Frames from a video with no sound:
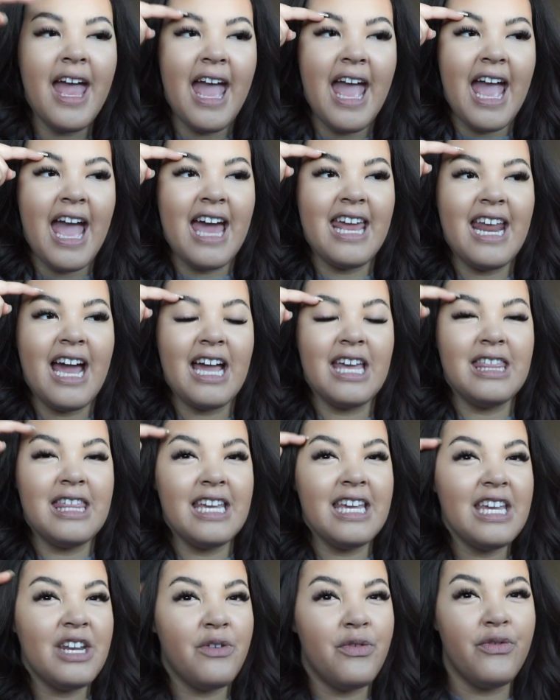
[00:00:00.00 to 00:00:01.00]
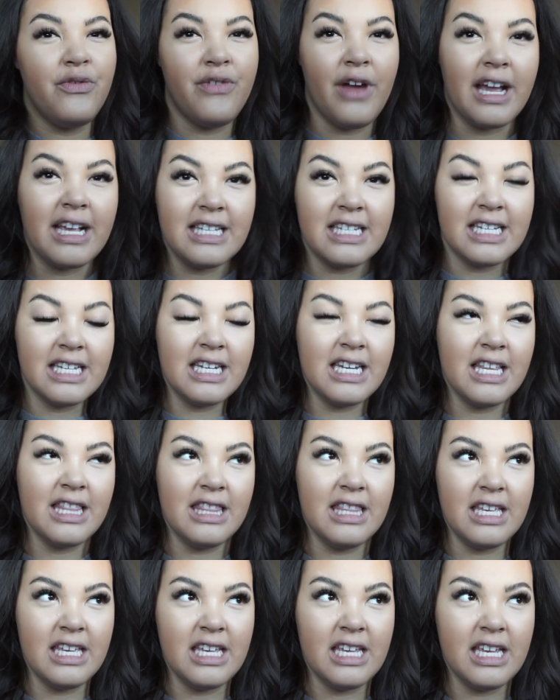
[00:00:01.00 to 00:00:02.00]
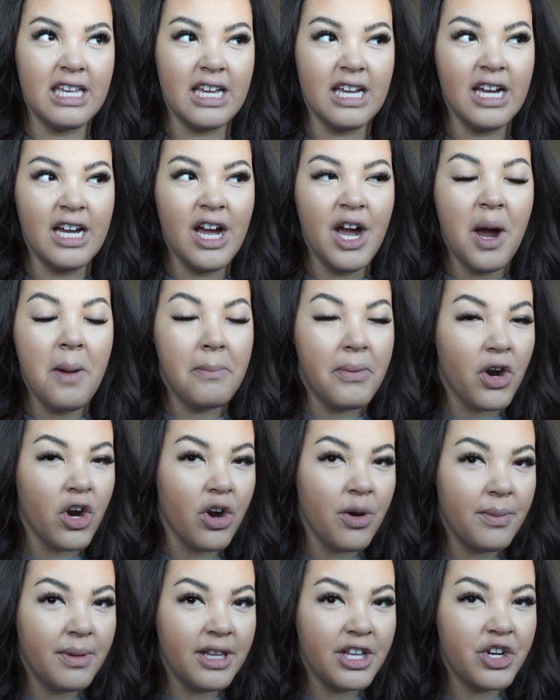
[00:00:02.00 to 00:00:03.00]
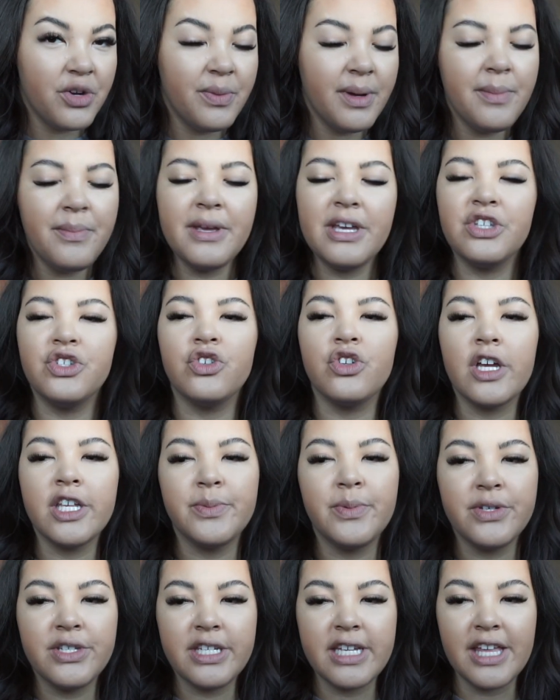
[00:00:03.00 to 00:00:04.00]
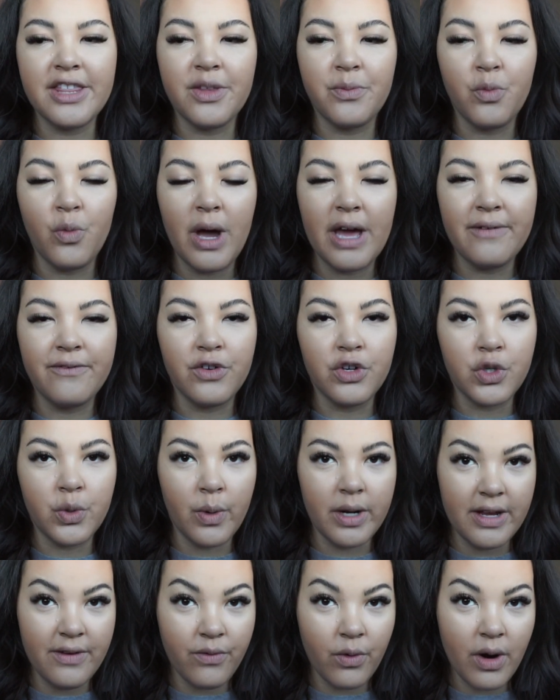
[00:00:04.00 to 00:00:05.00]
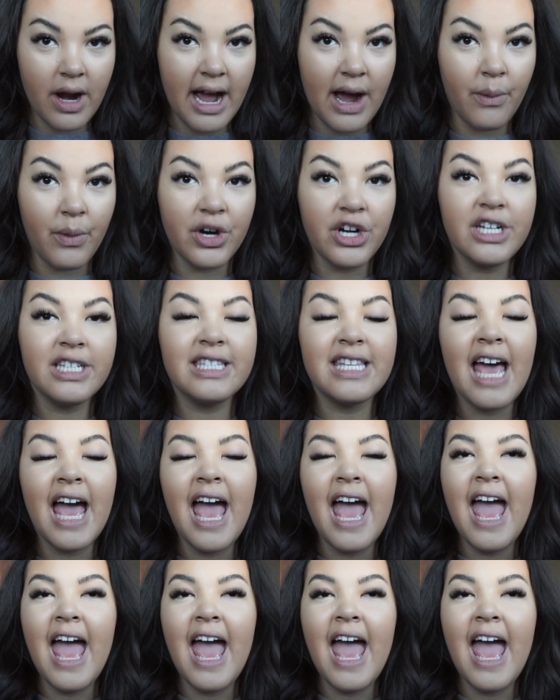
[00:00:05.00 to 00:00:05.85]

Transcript: and I think it affected the perm a little bit because you're not supposed to get them wet for 24 hours.